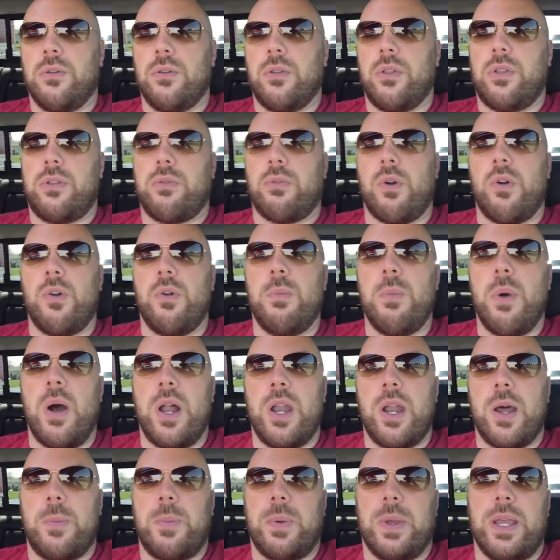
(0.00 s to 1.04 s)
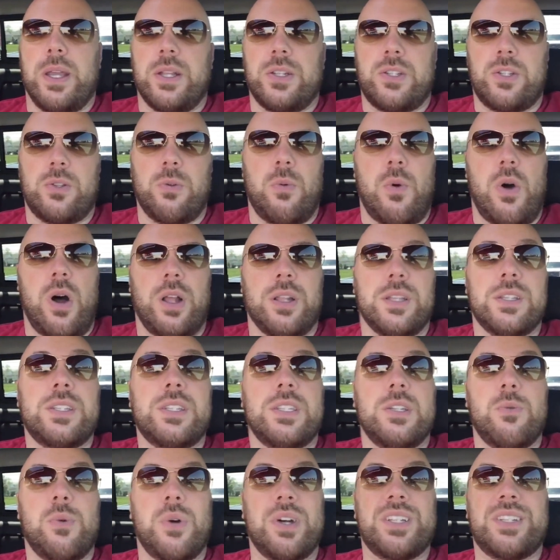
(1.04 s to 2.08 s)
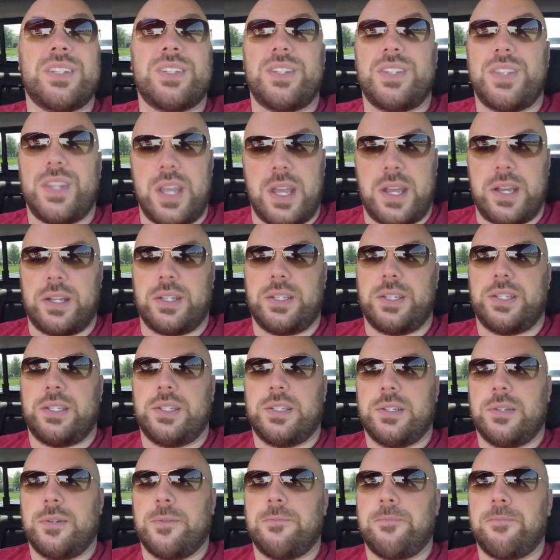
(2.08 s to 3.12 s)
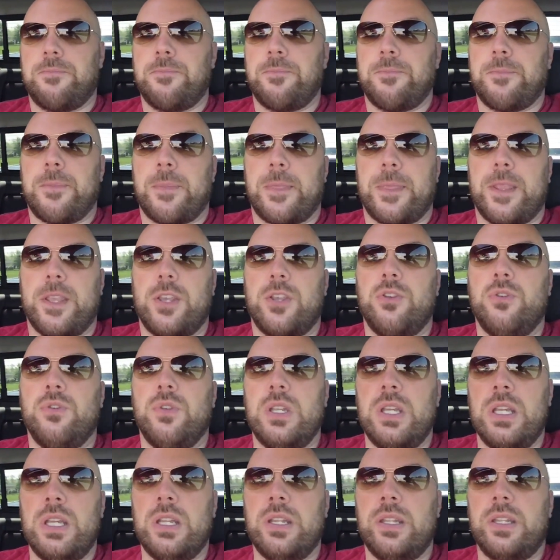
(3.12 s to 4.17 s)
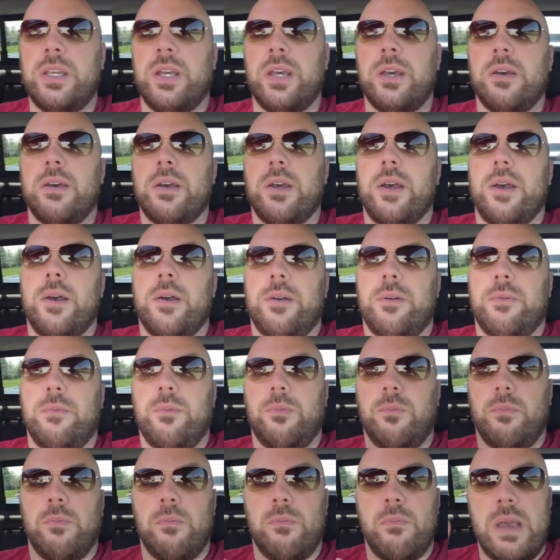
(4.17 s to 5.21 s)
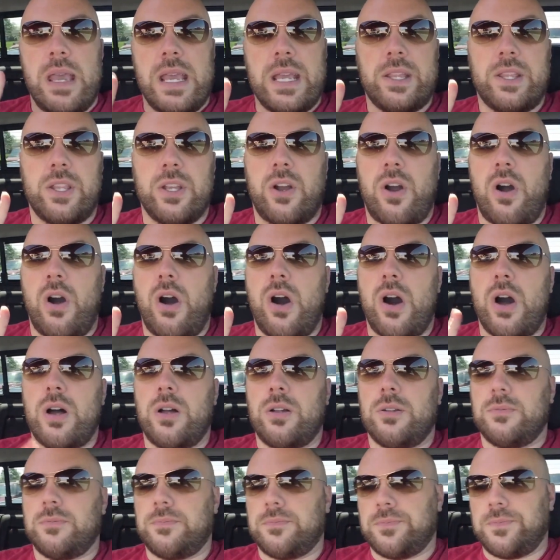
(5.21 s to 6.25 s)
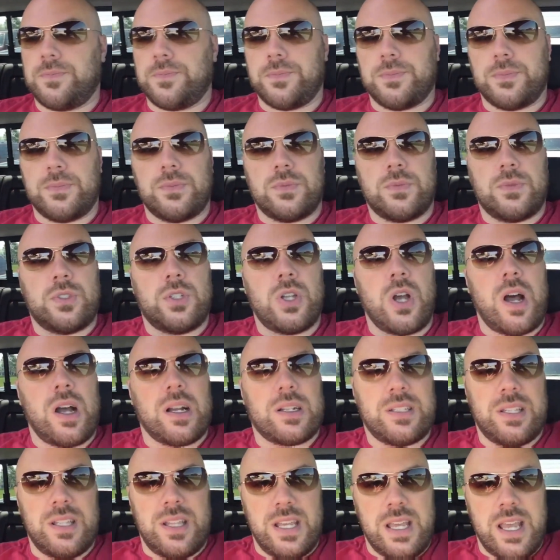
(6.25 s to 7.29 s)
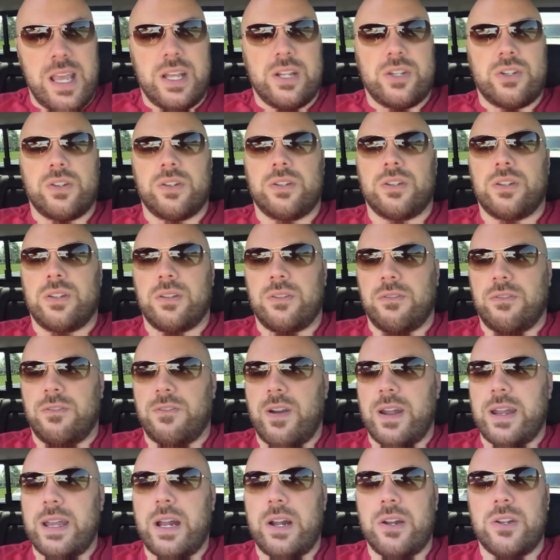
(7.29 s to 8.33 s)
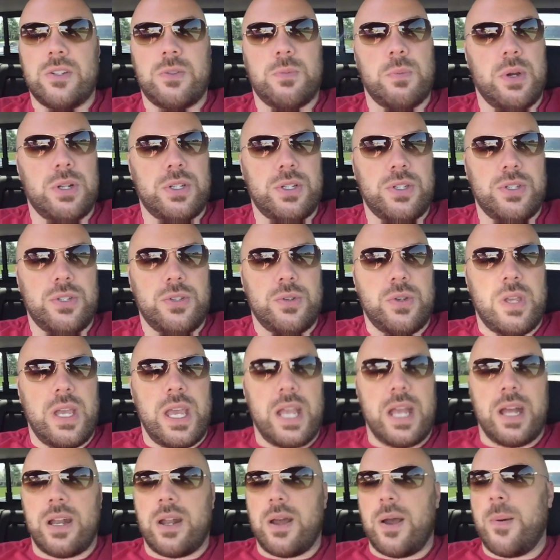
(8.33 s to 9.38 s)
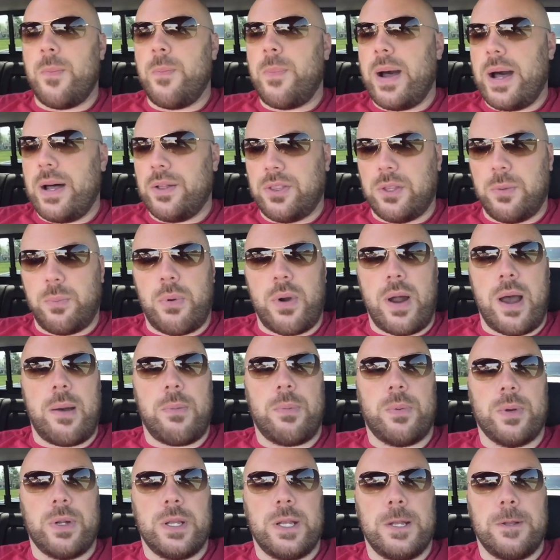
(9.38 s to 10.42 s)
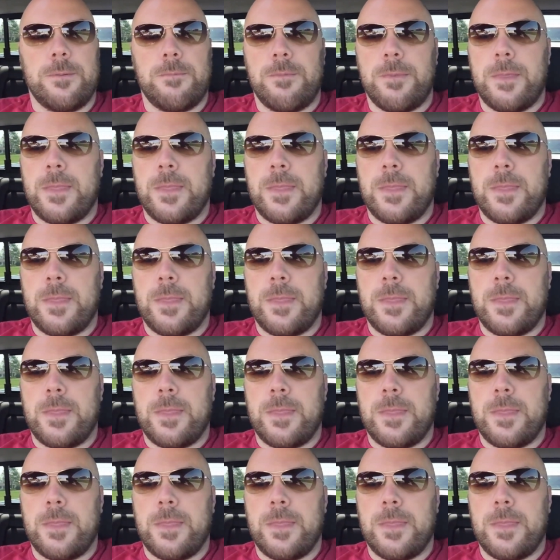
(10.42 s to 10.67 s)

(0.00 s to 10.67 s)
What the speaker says: throwing mud up against the wall to see what sticks. You need to make the call, talk to the agent, find out as much as you can about the property,